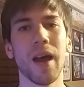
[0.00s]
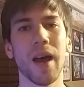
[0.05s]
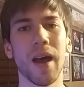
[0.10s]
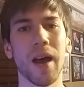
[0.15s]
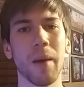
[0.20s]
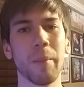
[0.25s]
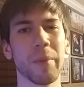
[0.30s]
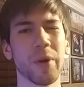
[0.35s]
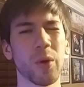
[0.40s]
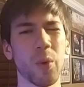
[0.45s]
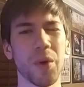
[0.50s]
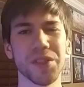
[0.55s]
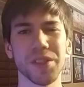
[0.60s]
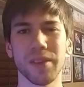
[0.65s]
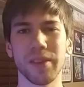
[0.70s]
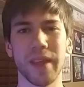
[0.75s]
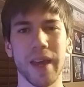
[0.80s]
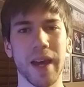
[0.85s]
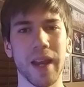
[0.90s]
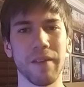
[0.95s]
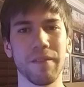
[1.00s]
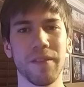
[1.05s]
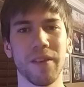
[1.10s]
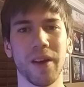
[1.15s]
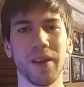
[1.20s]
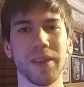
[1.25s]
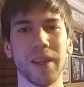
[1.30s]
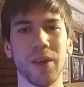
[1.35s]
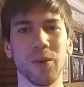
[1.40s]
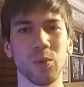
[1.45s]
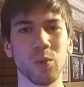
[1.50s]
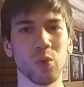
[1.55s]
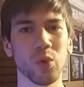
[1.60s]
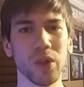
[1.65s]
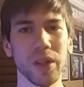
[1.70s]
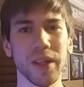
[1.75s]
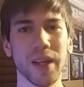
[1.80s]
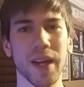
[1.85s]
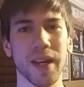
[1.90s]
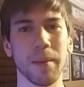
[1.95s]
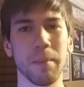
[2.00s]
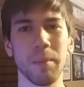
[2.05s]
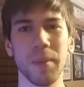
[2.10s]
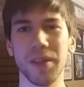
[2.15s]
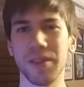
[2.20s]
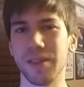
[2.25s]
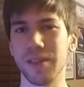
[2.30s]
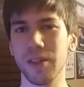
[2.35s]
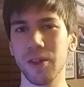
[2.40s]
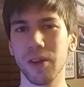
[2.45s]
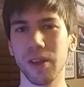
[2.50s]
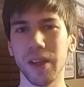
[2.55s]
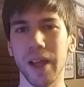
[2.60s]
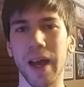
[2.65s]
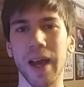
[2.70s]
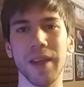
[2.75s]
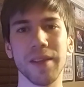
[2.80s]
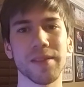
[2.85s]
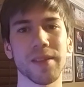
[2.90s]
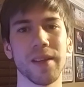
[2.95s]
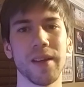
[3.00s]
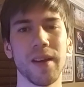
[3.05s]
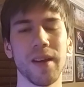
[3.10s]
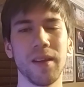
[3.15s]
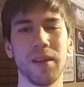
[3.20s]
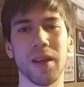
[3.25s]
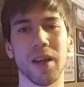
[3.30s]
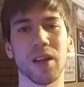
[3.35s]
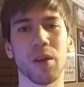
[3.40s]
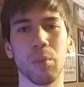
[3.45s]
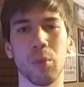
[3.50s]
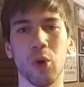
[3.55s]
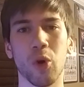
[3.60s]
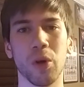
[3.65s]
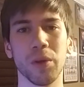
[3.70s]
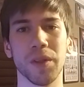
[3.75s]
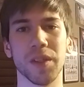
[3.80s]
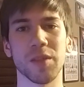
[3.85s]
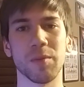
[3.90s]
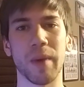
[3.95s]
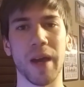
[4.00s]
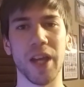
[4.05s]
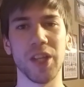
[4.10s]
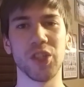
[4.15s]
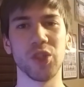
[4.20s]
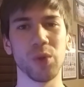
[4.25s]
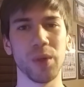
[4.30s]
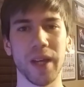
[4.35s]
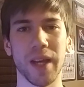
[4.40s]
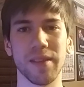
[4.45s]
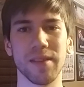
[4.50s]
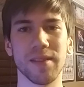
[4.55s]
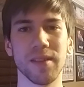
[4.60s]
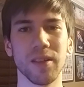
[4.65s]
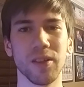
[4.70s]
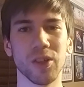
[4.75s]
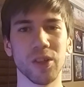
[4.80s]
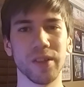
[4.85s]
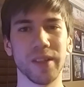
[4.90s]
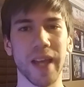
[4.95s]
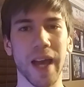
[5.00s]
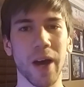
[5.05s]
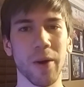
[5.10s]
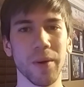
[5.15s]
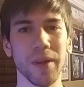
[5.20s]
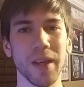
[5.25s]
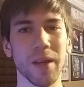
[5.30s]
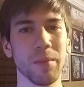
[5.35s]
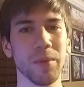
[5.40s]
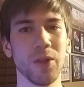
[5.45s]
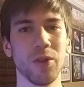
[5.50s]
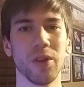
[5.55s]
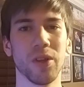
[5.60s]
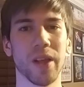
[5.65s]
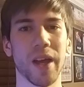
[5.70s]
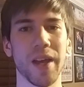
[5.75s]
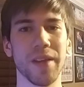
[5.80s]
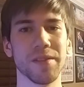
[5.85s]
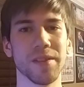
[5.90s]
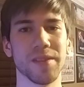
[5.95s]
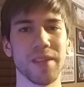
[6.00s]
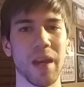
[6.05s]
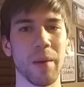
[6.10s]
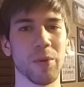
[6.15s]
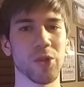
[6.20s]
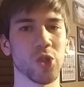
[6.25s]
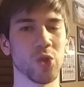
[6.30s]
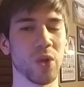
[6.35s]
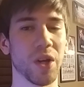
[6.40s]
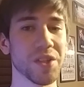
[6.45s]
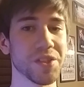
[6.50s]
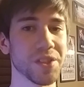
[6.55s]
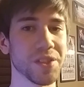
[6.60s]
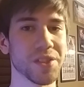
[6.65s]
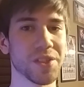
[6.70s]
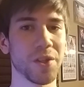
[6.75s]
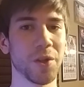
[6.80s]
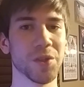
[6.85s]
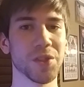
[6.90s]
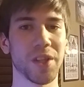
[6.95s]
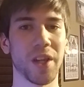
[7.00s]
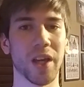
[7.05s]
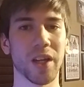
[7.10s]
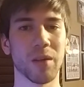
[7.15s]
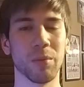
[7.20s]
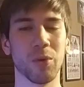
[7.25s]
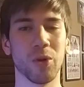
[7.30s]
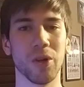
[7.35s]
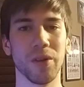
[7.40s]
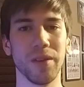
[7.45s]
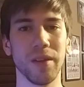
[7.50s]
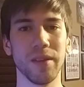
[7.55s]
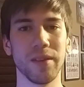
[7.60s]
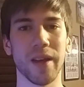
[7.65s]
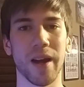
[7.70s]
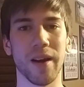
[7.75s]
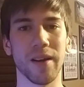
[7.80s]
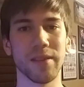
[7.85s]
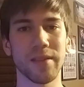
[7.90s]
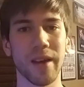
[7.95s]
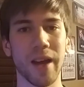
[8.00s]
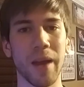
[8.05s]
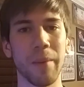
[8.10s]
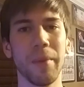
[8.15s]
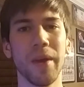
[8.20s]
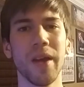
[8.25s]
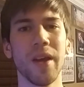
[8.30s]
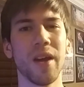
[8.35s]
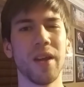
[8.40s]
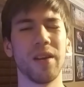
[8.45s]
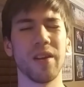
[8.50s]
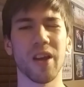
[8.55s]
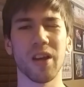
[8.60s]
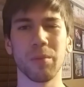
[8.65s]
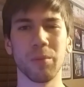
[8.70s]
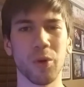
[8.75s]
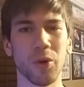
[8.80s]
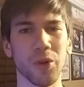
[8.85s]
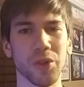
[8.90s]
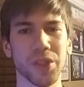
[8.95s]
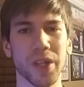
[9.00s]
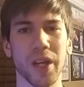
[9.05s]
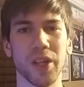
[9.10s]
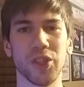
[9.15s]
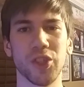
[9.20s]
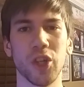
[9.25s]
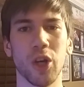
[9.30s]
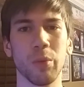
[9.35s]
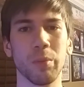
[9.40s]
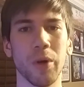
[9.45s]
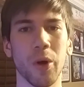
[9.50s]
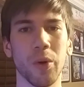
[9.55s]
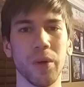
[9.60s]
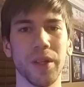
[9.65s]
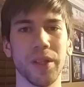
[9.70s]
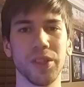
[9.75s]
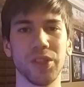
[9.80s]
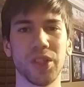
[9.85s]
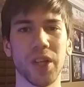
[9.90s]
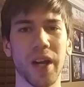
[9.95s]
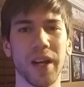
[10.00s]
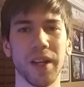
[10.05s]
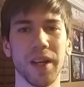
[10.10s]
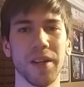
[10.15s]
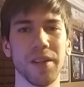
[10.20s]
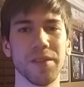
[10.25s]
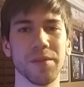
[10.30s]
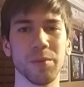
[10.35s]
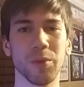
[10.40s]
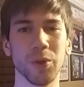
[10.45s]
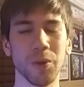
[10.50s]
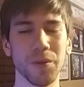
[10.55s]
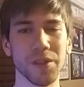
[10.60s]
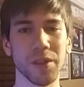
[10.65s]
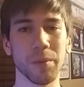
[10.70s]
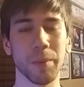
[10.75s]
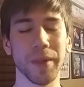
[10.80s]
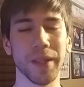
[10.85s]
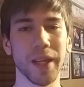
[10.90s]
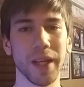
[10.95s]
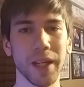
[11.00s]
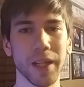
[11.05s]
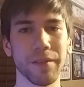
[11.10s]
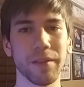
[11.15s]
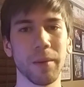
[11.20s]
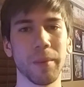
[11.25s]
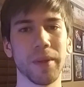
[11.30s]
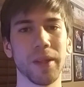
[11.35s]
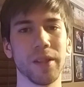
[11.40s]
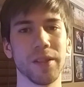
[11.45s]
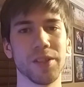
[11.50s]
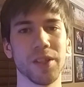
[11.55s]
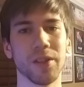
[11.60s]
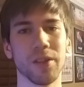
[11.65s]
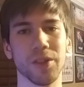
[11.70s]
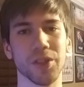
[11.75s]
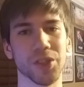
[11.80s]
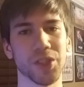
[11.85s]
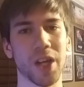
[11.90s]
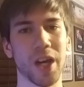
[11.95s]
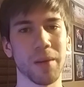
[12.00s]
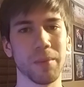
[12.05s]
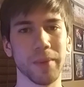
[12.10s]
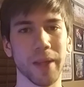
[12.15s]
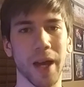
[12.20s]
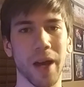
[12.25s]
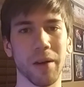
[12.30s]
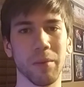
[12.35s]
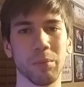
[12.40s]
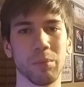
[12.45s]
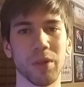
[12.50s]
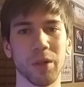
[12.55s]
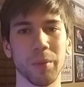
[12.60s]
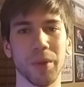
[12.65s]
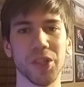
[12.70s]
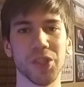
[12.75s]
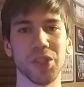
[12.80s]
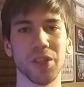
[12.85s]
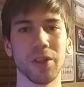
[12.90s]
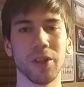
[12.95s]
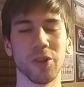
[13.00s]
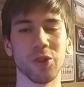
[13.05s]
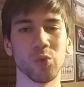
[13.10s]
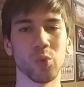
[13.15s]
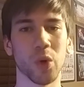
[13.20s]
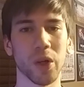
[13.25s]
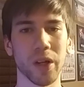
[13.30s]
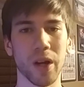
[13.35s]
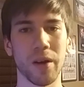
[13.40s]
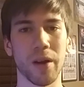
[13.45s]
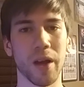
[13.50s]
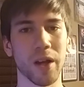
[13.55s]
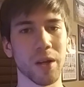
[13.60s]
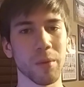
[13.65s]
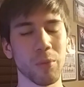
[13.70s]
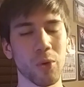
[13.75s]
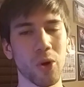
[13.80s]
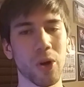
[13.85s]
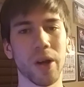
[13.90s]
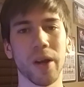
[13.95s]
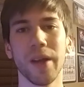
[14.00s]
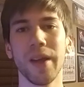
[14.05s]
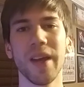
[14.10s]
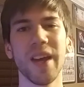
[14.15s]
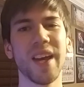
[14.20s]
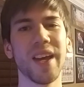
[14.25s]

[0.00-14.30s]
But it wasn't that. I feel like they really kind of misutilized Nakamura in this match. You really had Ziggler down him, utilize his amateur wrestling skills on Nakamura the entire time. Nakamura was kind of showboating and trying to get his moves in the beginning of it, but then Ziggler just cut him down, and pretty much Ziggler was working on Nakamura,